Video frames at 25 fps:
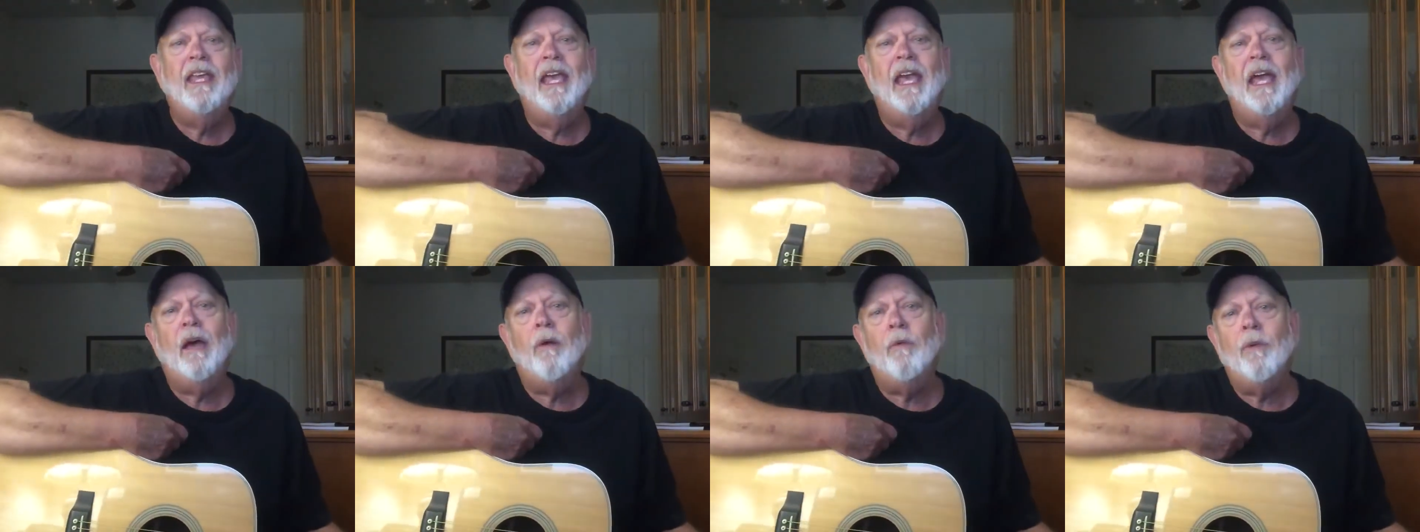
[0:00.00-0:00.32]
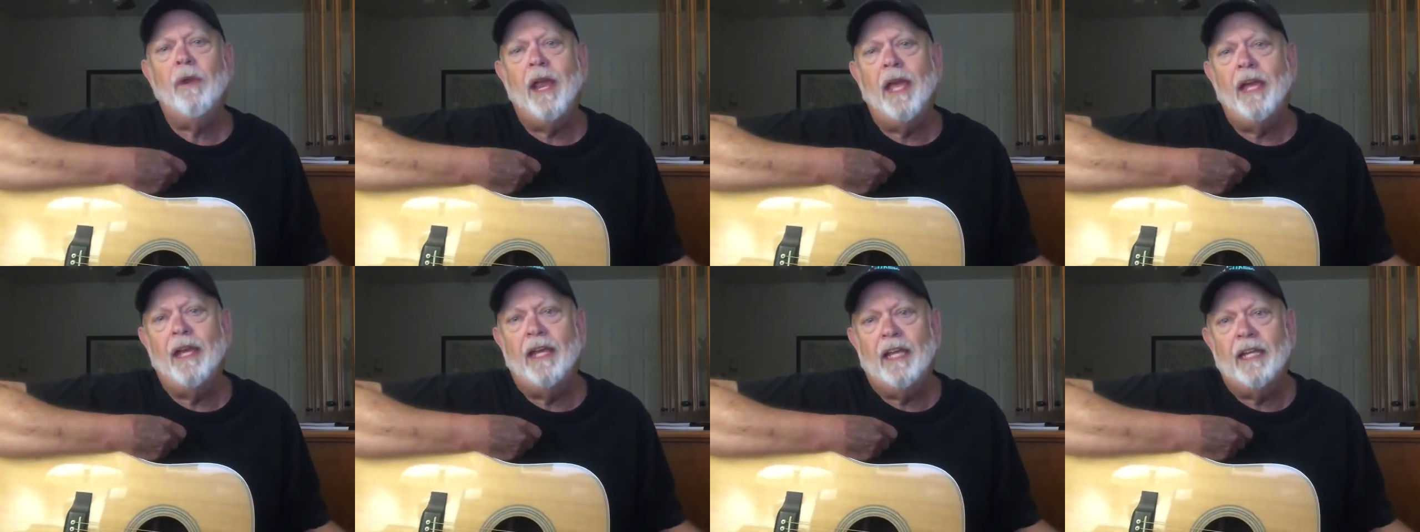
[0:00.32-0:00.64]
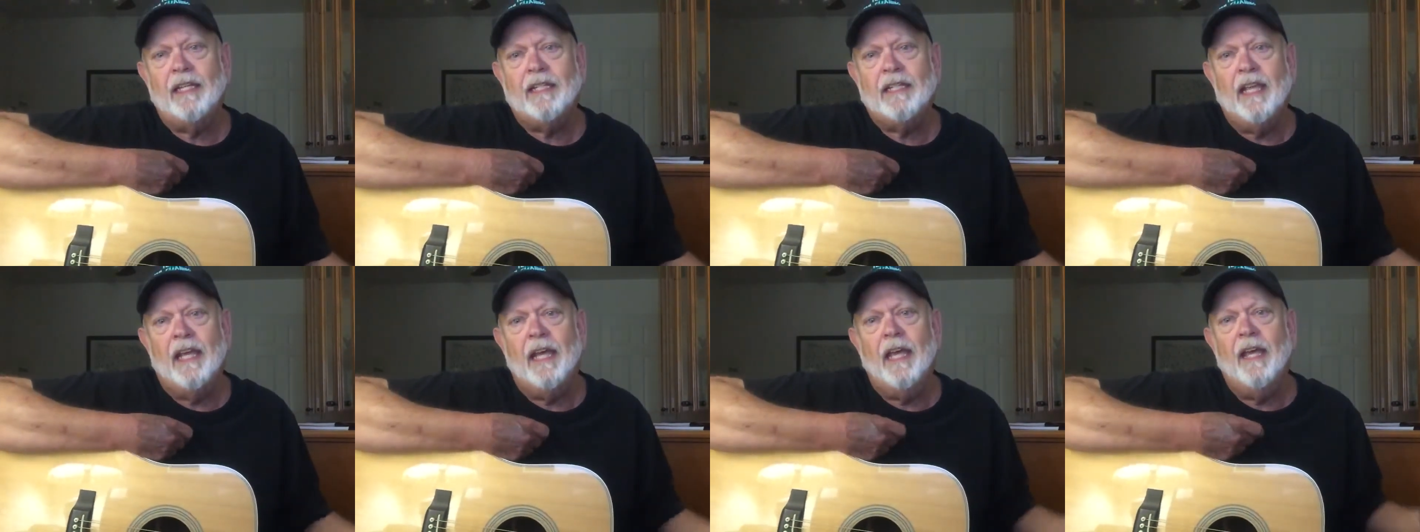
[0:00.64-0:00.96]
Yeah, when I
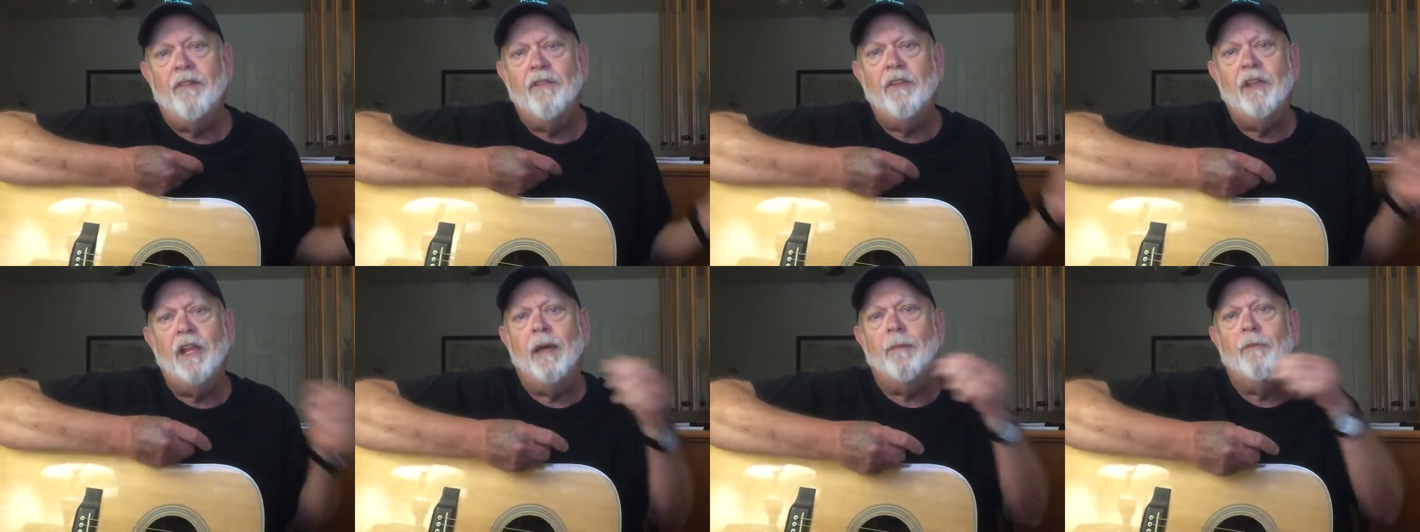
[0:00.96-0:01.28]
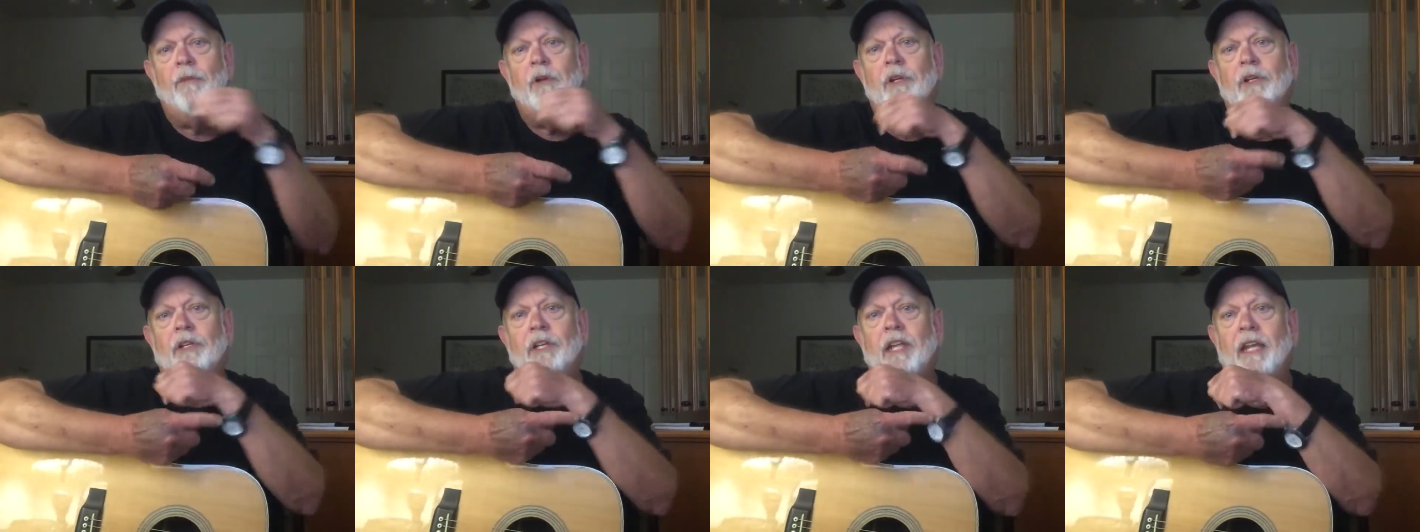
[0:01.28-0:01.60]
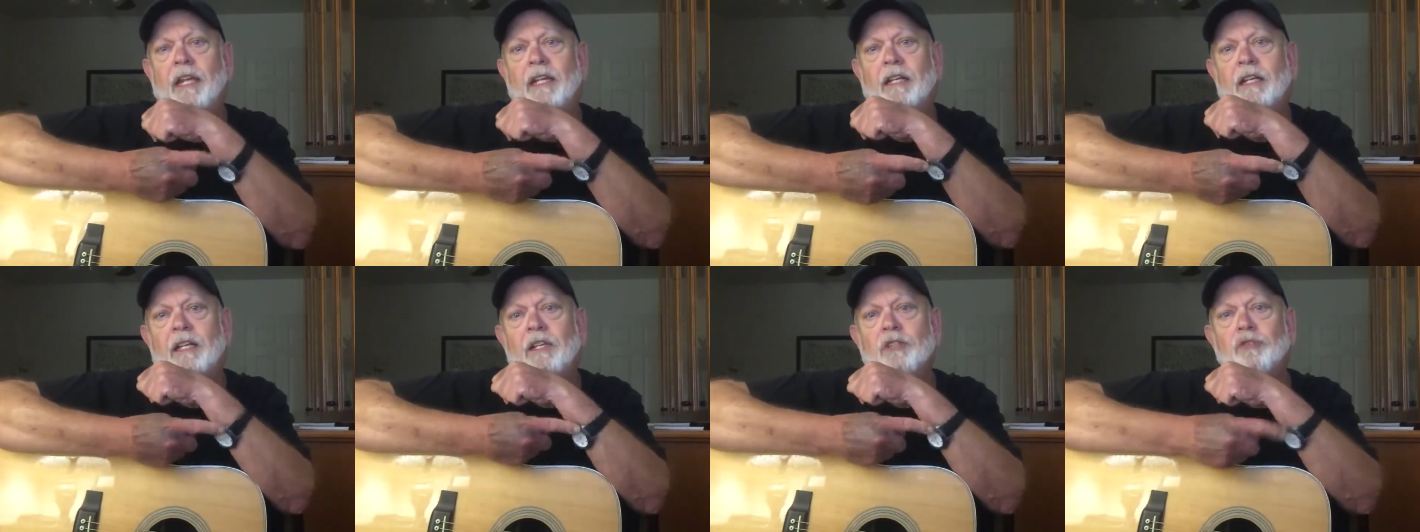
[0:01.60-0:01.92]
get to heaven, I'm gonna
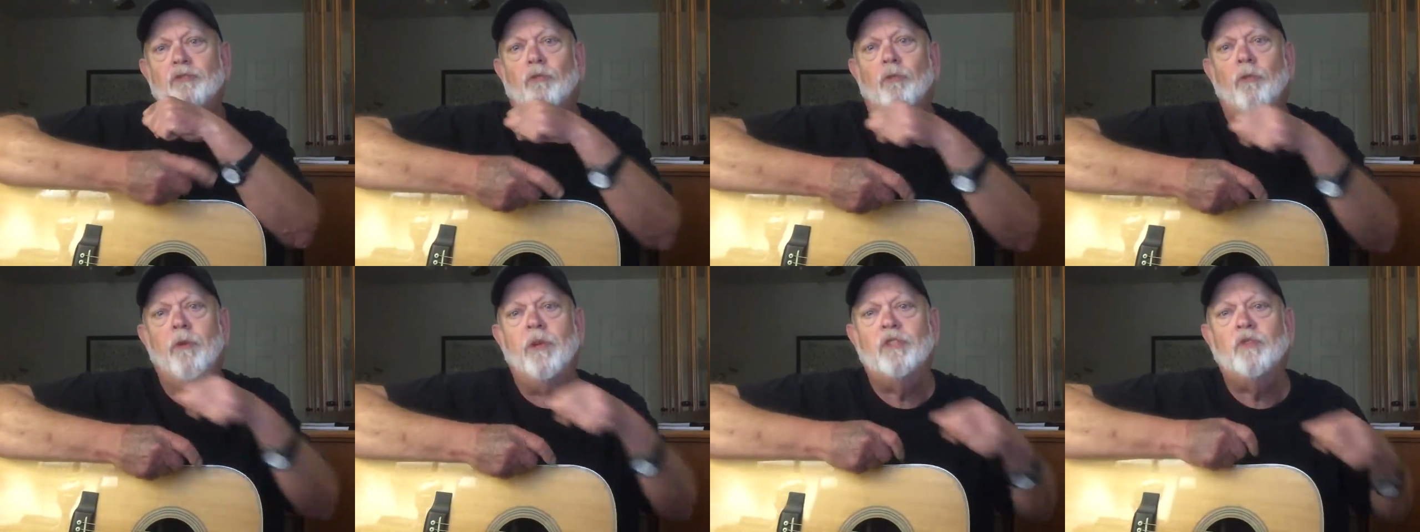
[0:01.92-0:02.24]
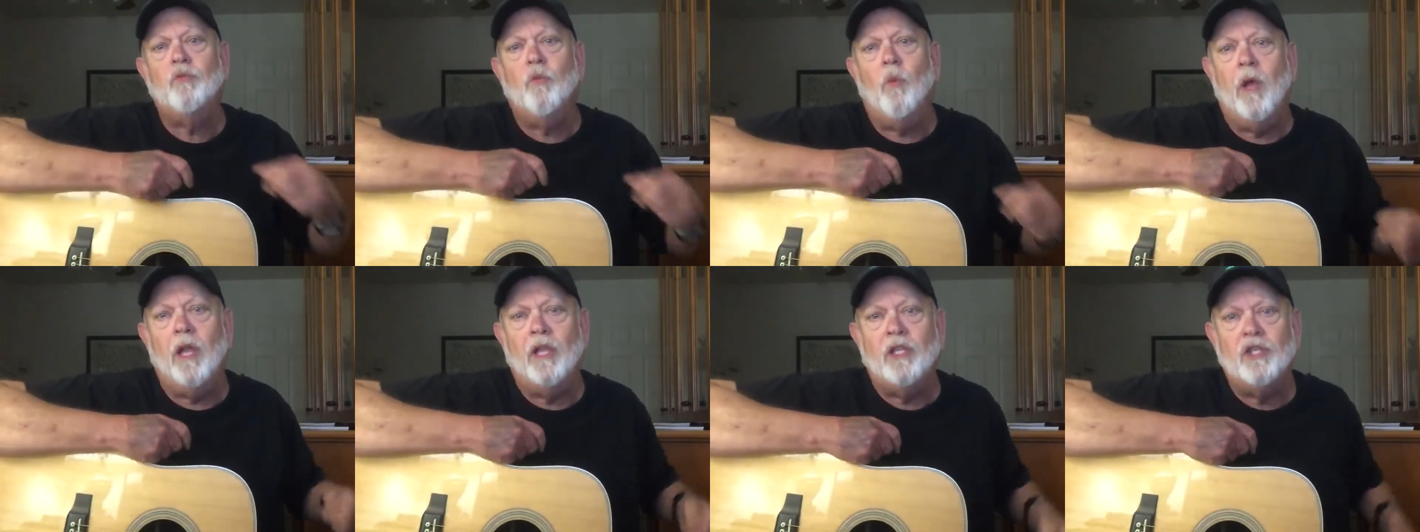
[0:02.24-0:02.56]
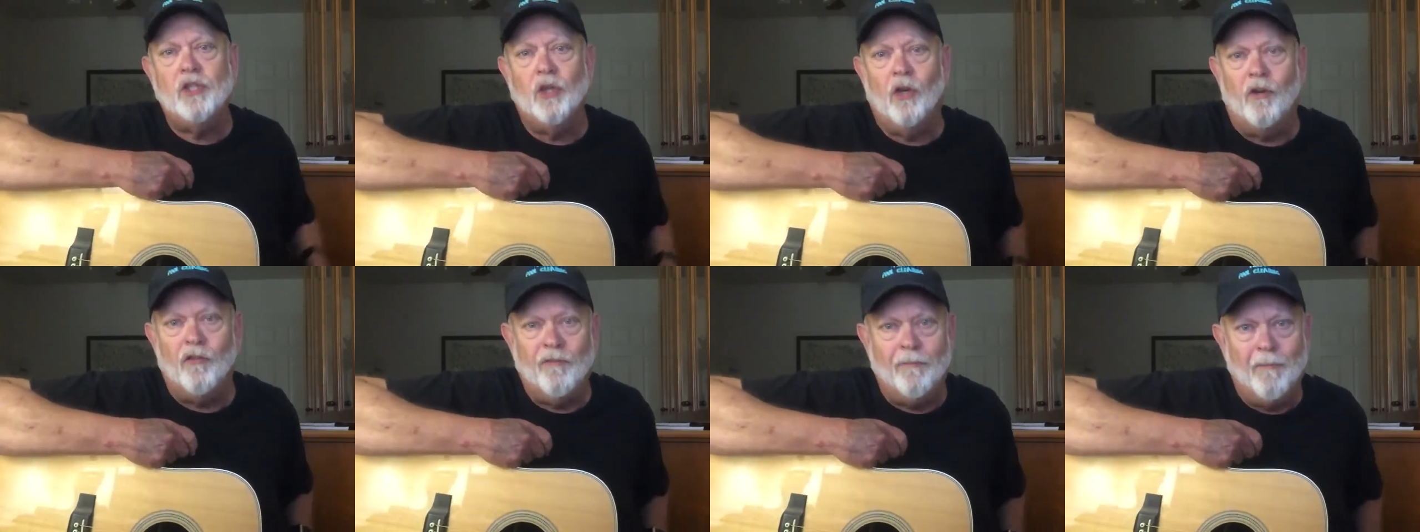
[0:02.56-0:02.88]
take this
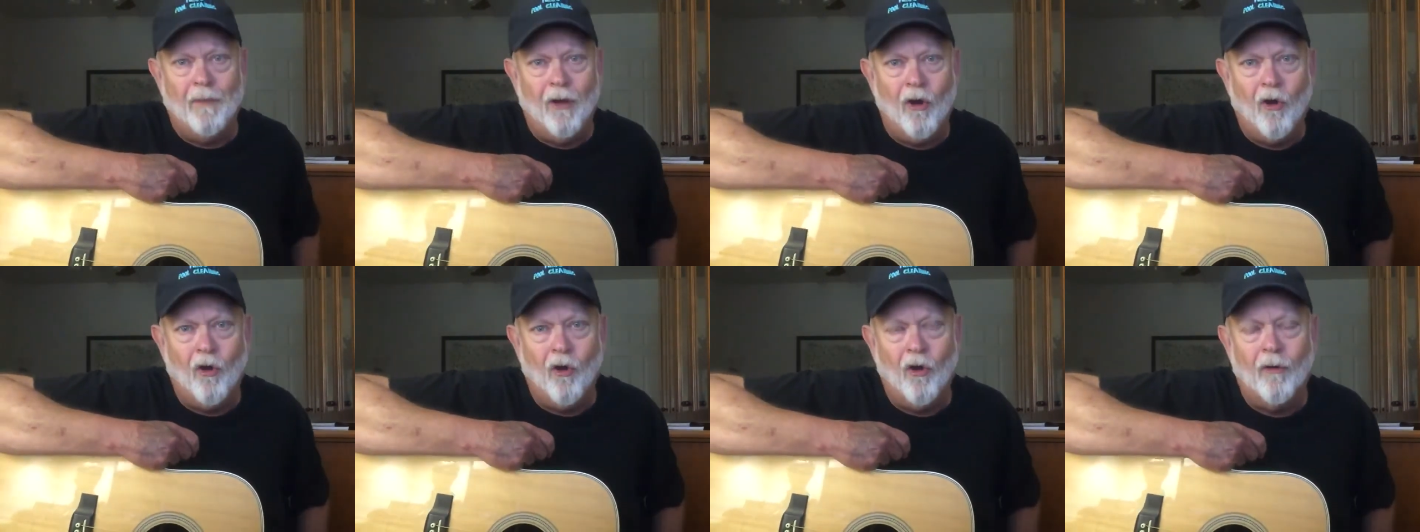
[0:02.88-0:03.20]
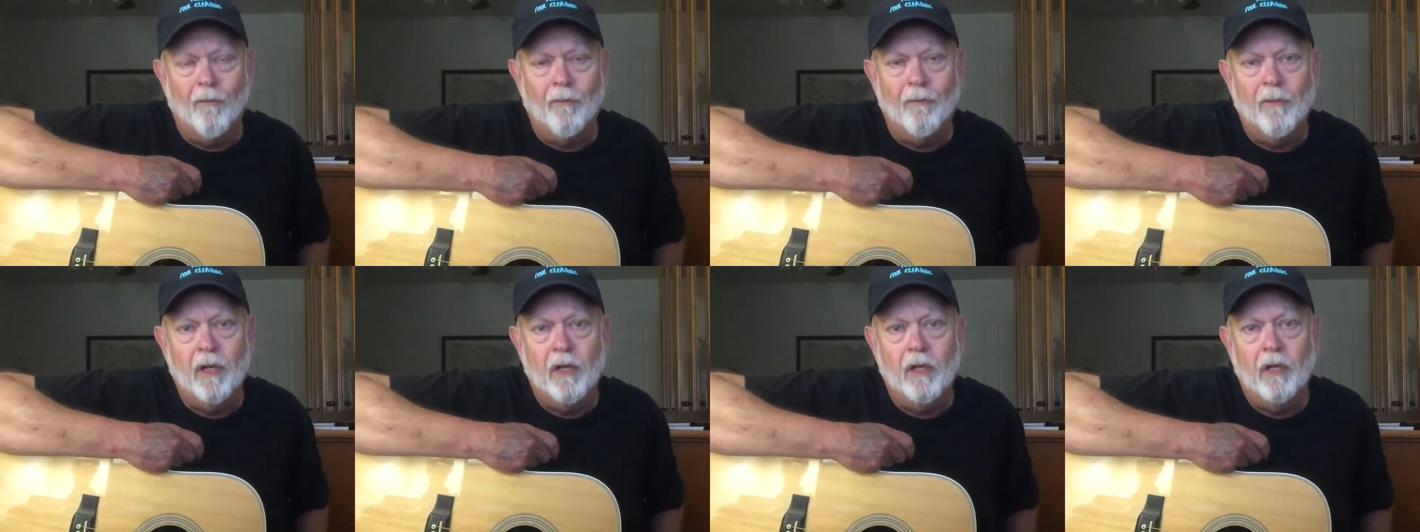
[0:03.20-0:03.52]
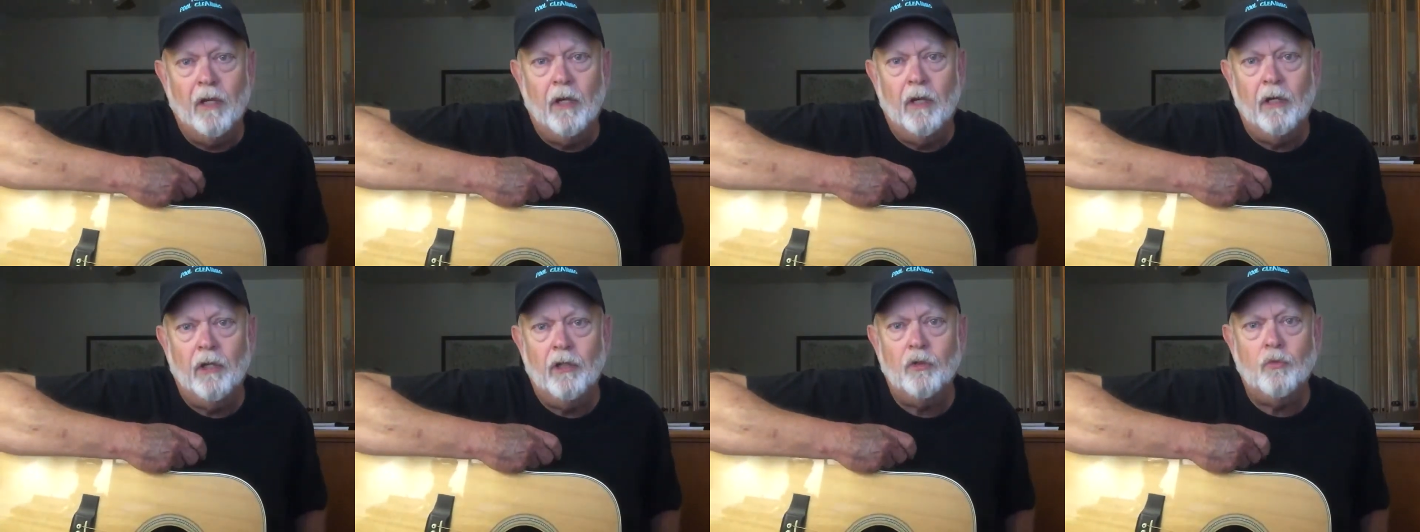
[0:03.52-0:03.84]
wristwatch off my
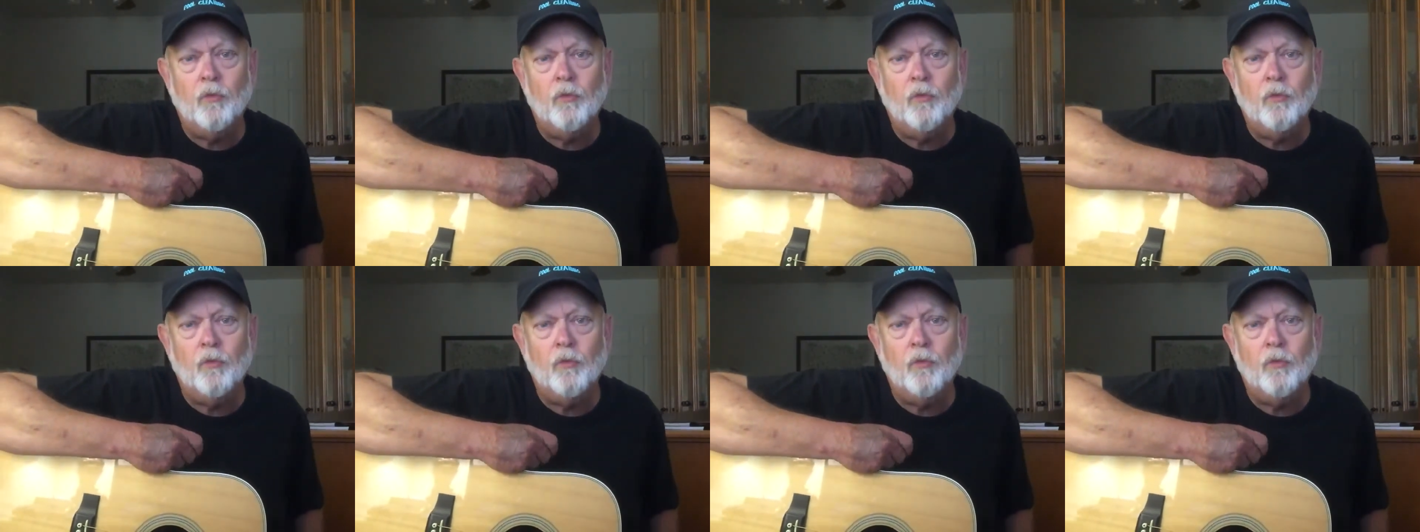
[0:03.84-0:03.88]
arm.